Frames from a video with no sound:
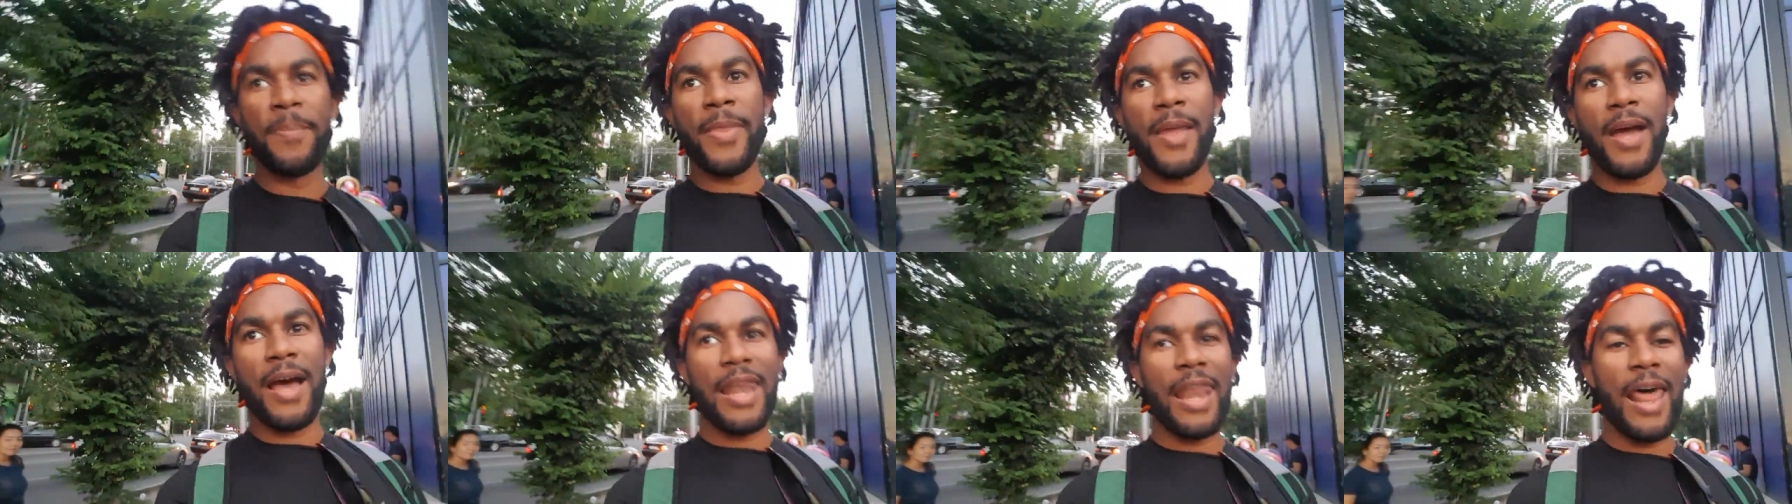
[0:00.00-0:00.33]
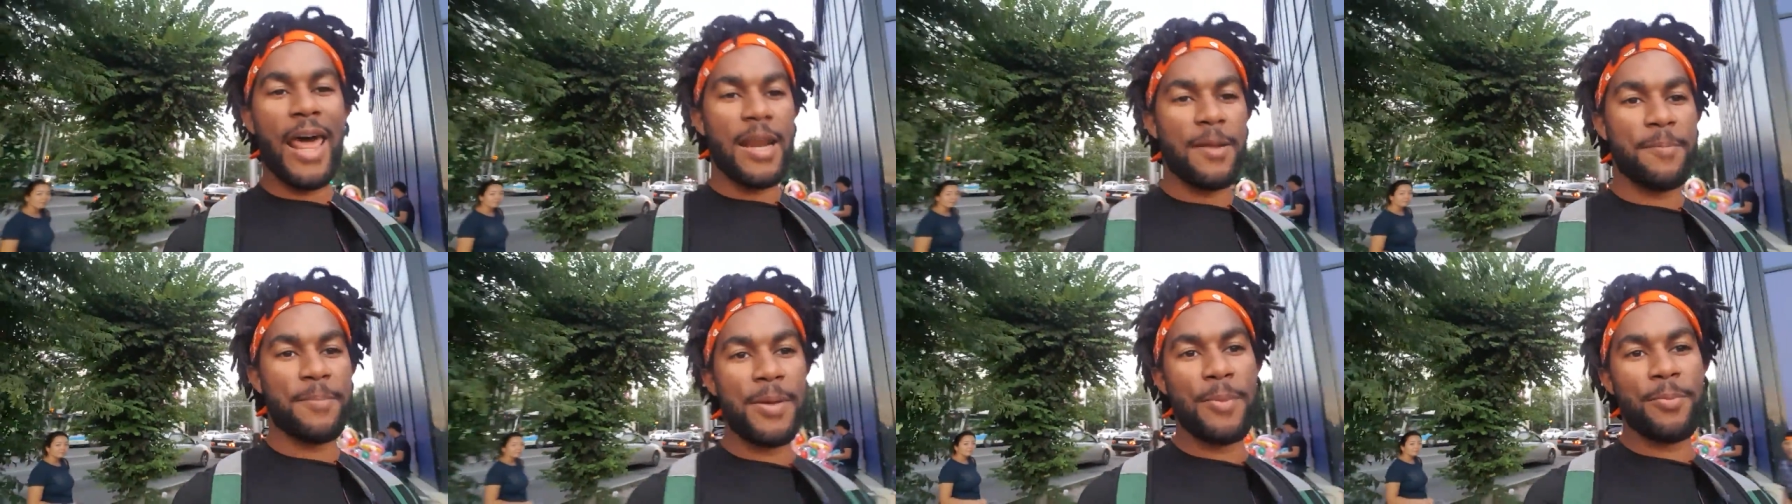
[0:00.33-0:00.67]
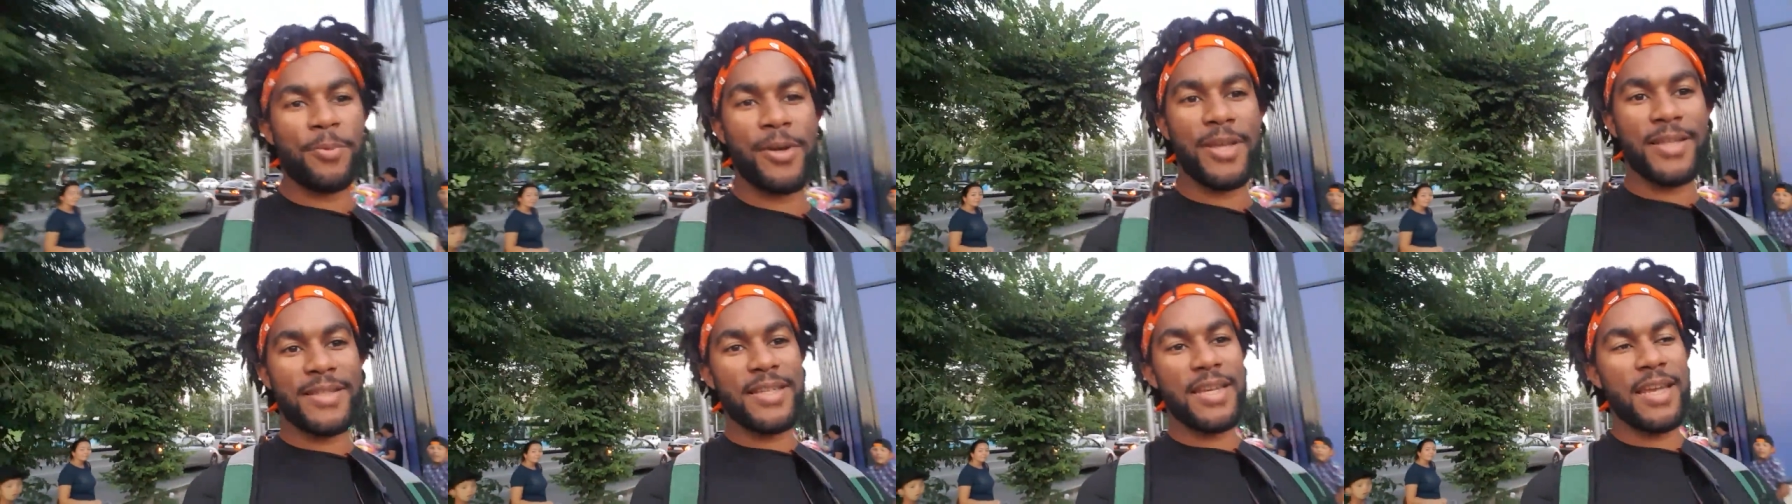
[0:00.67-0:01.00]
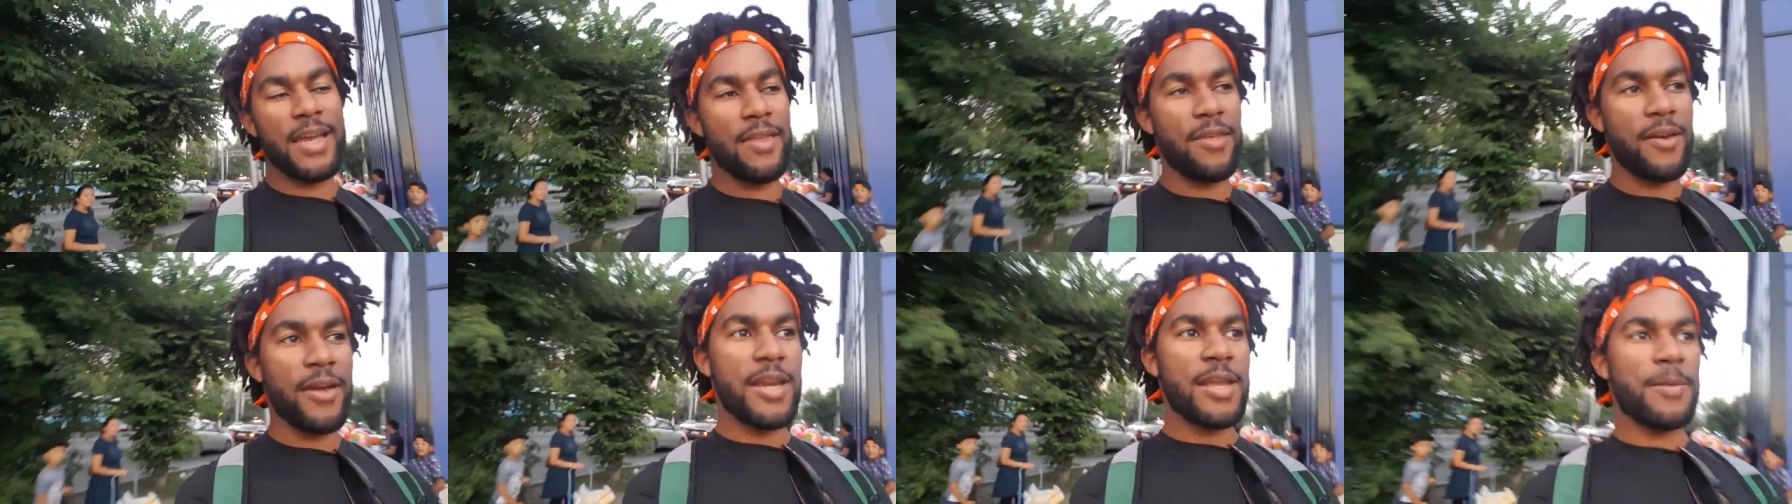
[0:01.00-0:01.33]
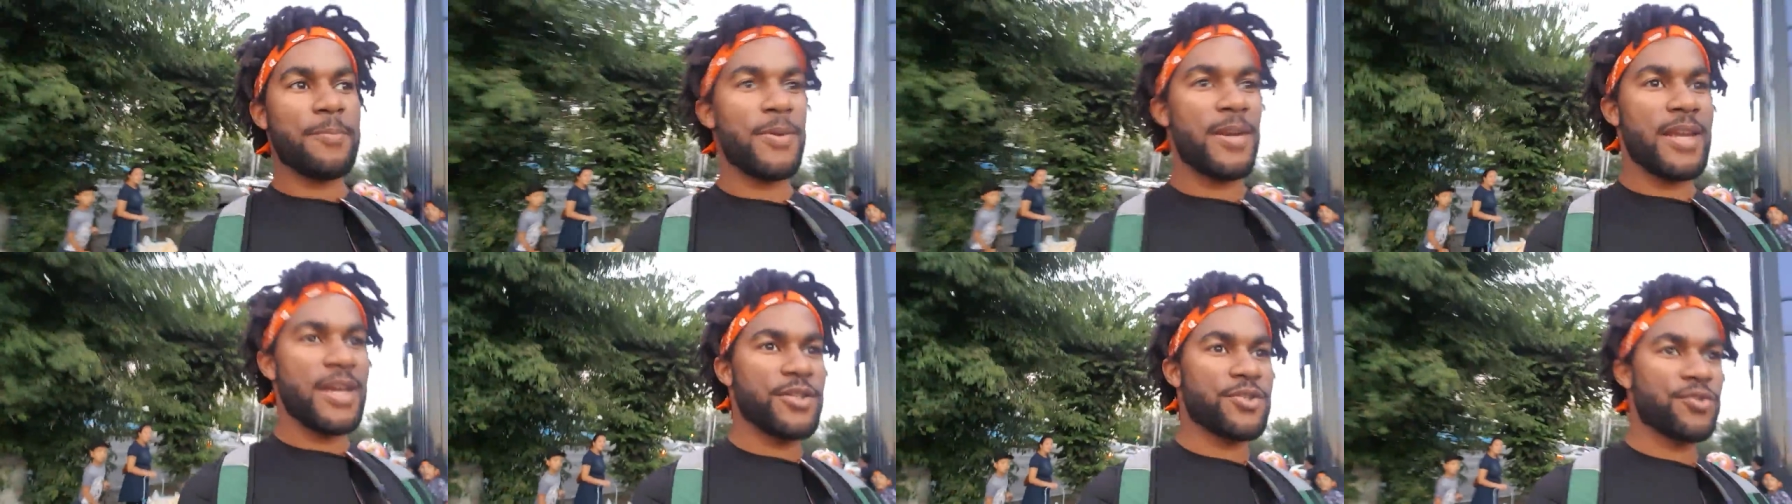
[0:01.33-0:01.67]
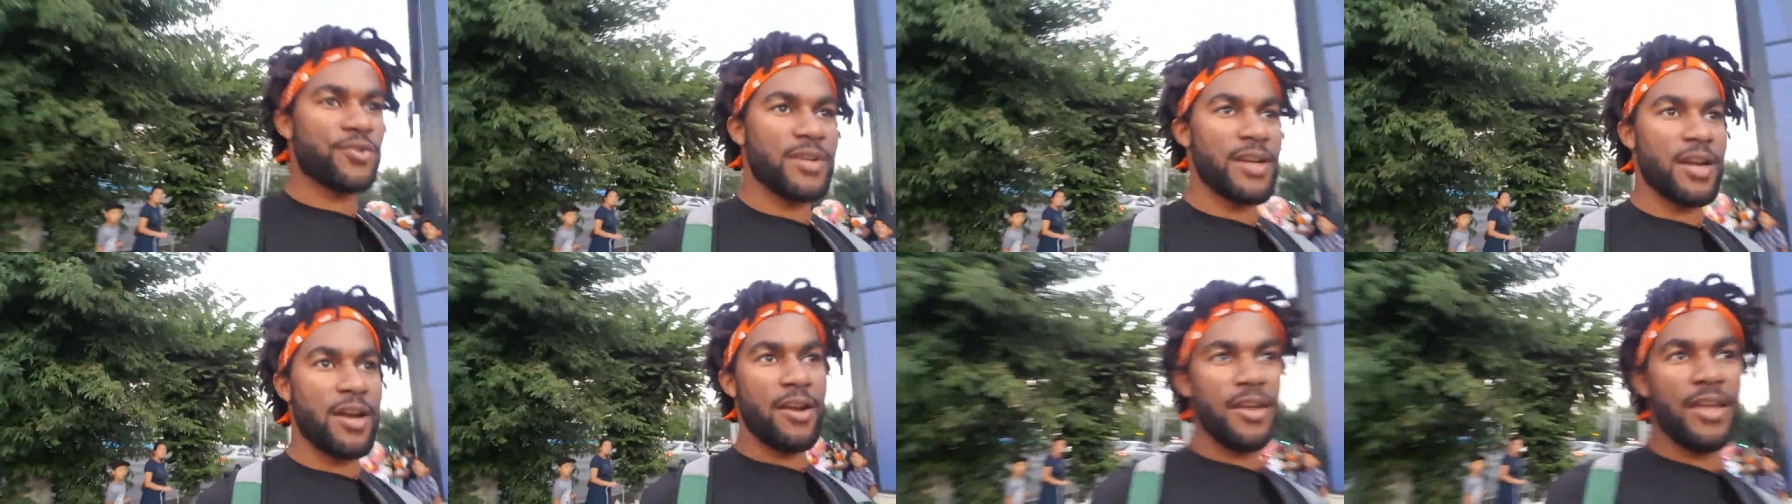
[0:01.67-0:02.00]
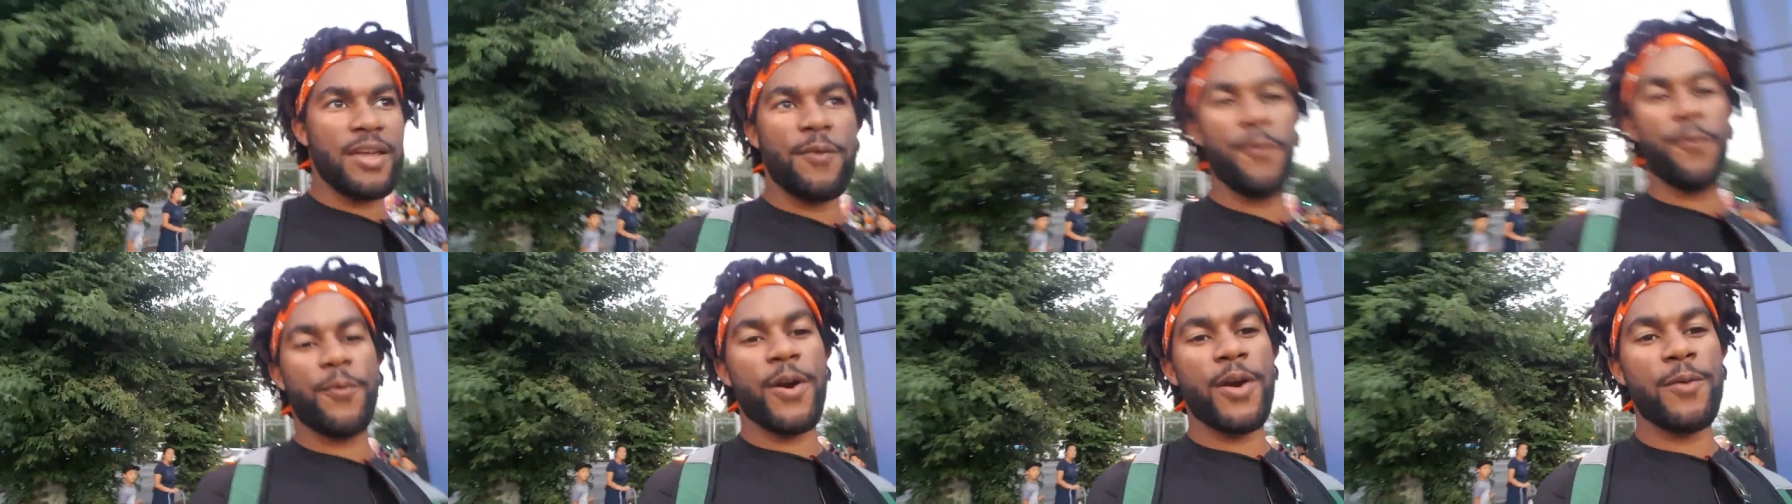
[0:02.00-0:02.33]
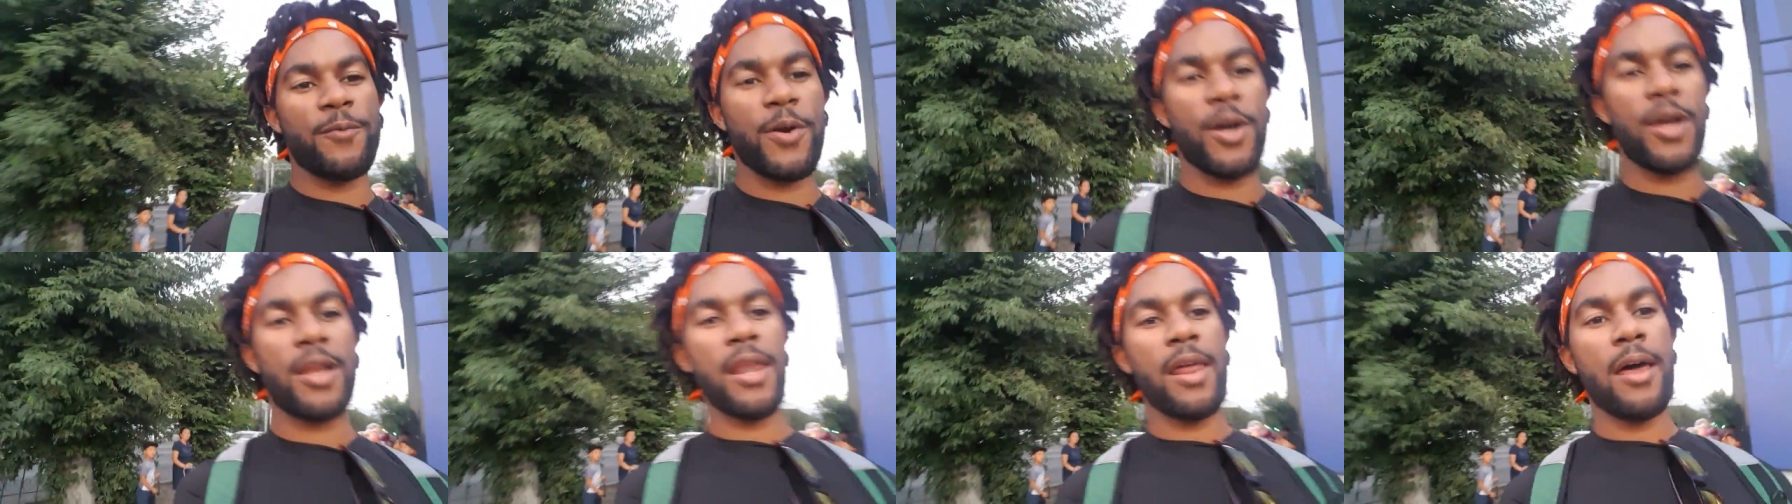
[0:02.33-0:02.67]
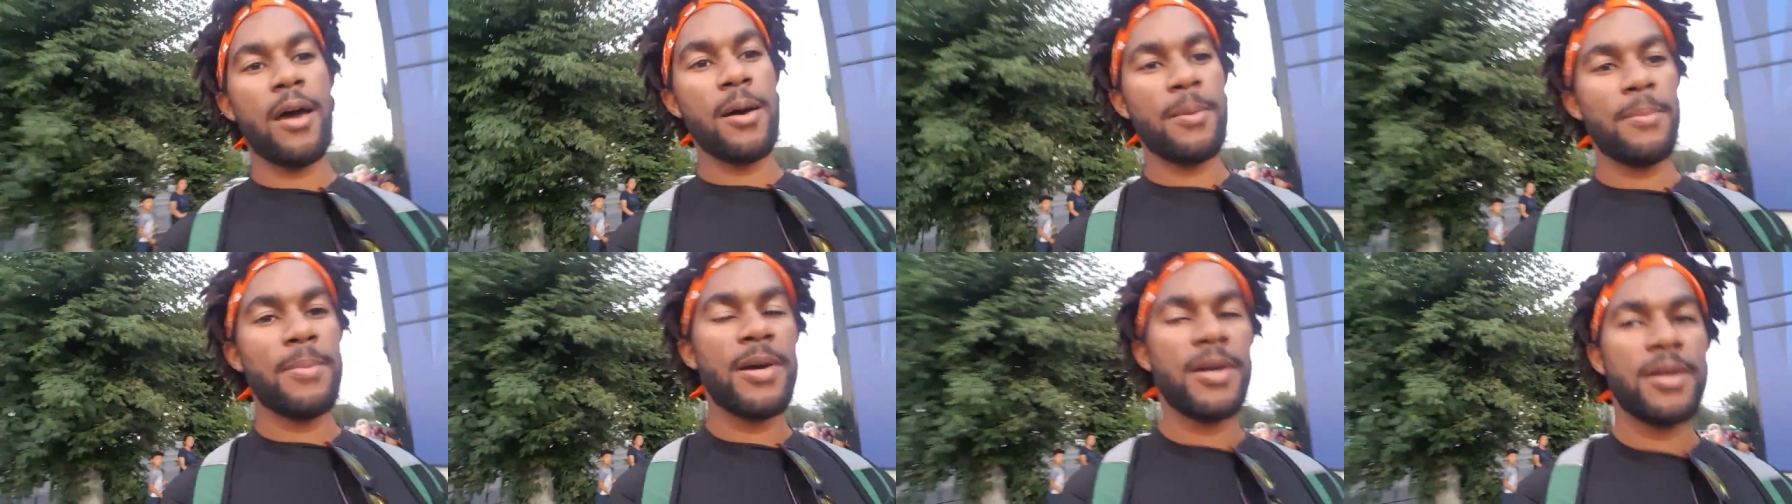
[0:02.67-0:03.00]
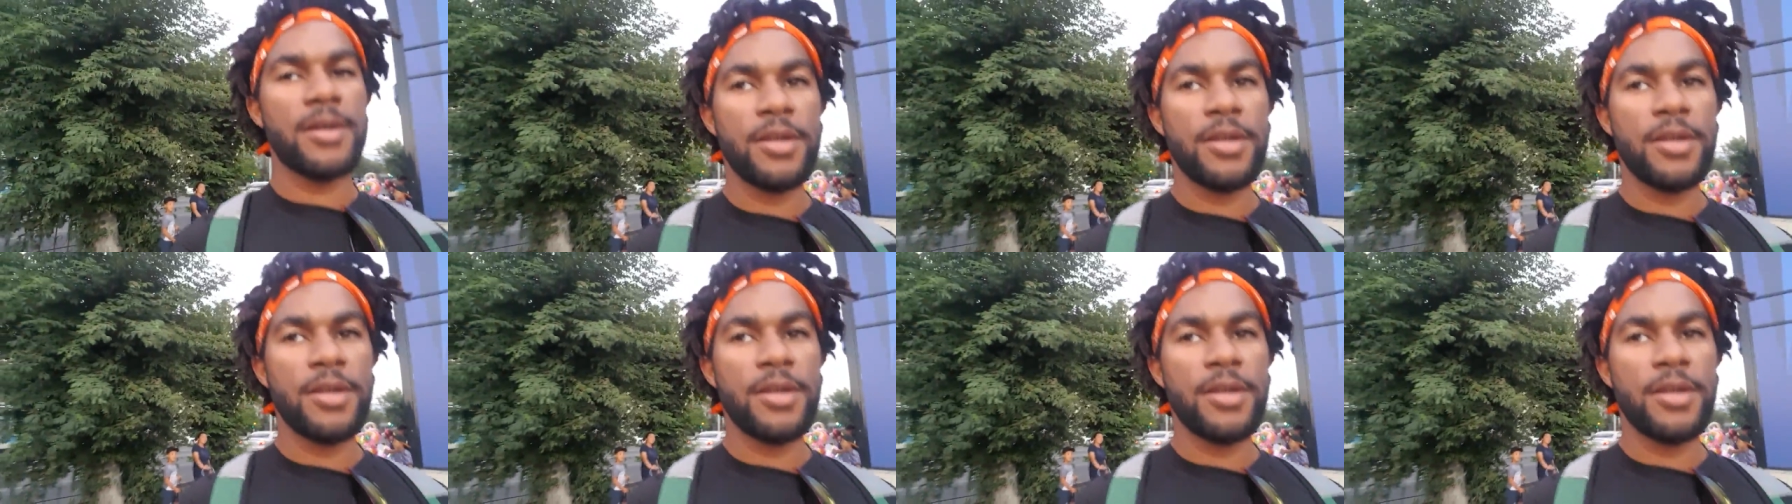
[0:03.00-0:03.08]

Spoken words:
a lot of people get together, any pedestrian area in front of a club,